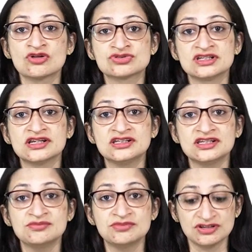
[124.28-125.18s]
counseling,
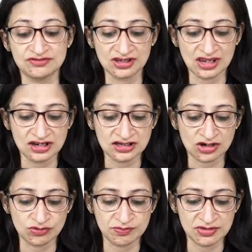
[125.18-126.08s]
team briefing and
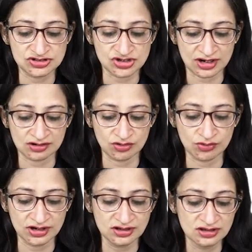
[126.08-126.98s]
equipment check.
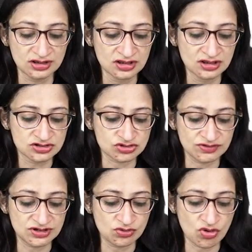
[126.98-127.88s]
Okay. So
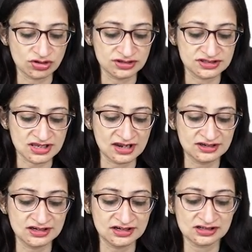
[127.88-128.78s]
we do all these
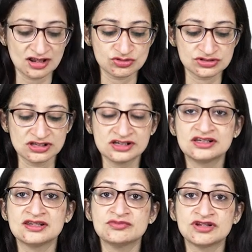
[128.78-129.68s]
antenatal counseling,
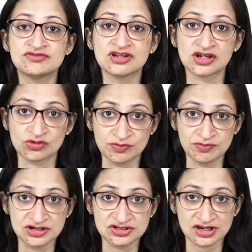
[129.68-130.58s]
team briefing,
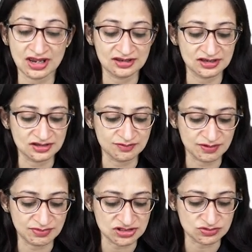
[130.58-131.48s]
equipment check and then the
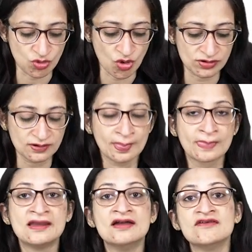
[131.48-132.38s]
baby is born.
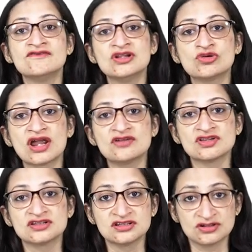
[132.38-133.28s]
We look at
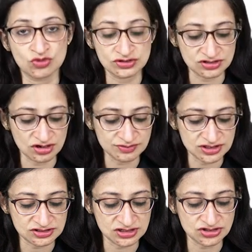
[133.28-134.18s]
whether the, it was term
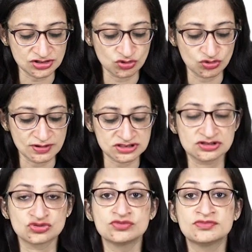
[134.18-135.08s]
gestation, good
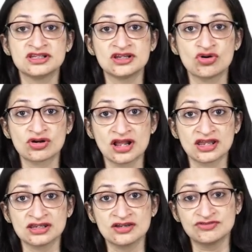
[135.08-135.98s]
muscle tone, breathing or
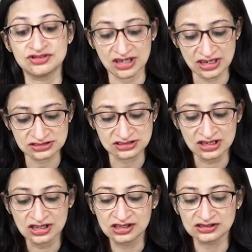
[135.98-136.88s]
crying. If yes,
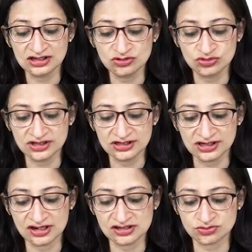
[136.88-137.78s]
then routine
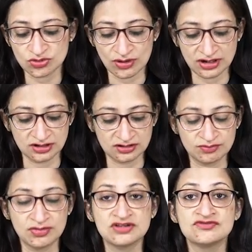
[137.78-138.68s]
care is provided.
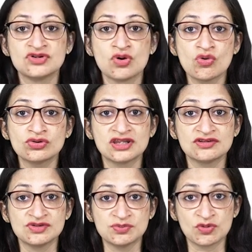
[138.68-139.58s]
But if no,
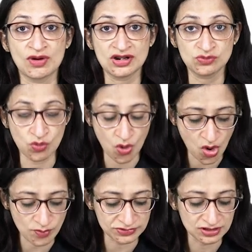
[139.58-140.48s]
then we provide
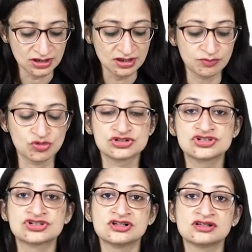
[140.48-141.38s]
warmth,
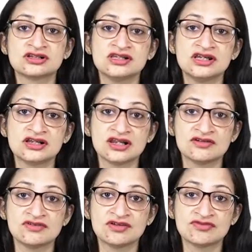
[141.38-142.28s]
position, clear
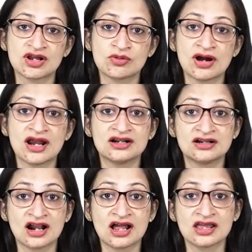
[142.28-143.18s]
airway if required,
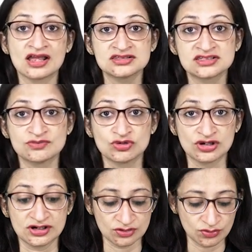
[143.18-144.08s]
dry and
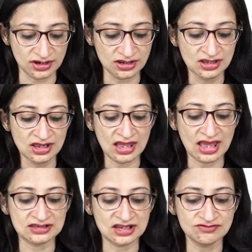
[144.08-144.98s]
stimulate. Okay.
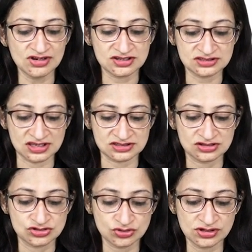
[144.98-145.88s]
And then we assess.
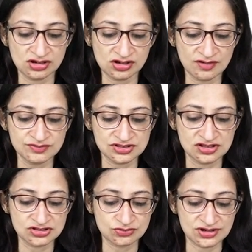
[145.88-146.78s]
So here comes
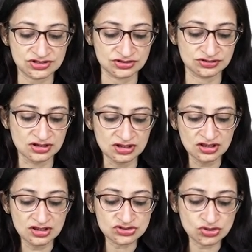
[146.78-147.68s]
this question.
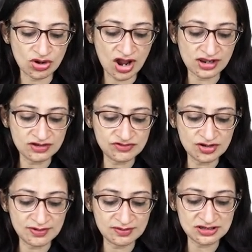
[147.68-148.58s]
So if
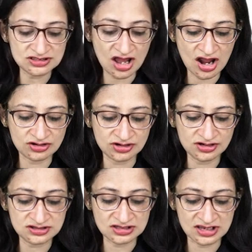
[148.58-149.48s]
the baby's heart
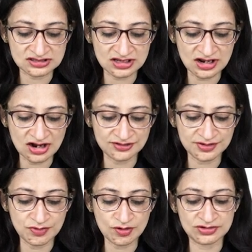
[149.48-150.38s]
rate is less than
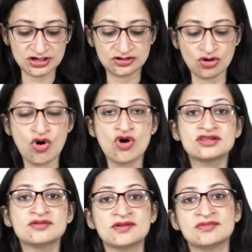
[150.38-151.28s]
100 per minute or
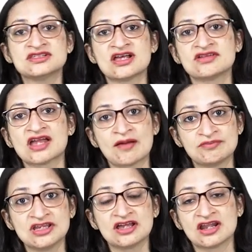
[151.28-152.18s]
the baby is having
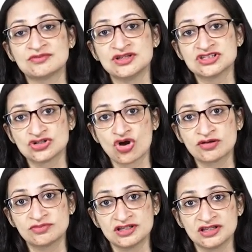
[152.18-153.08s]
apnea, that means
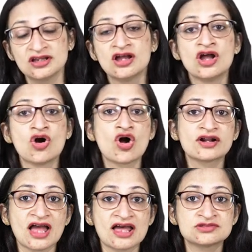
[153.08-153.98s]
not breathing,
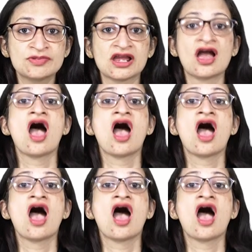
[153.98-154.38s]
or gasping